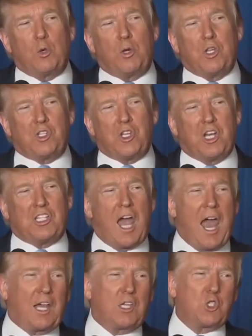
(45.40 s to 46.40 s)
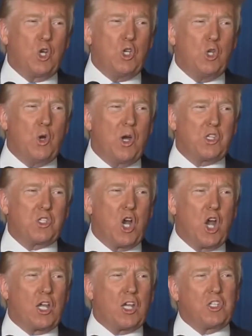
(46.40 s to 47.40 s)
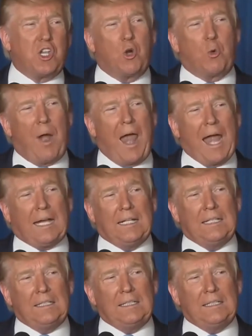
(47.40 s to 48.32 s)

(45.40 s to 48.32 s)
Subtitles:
The recent attacks on U.S. targets in Iraq,